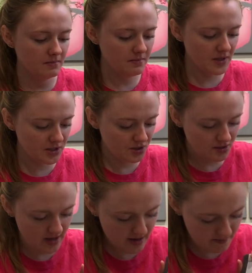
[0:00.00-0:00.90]
make sure
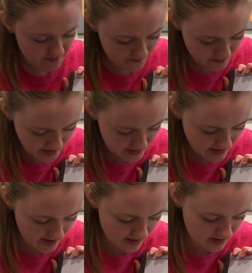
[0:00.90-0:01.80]
that my
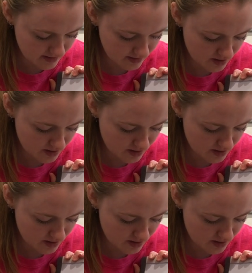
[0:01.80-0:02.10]
tens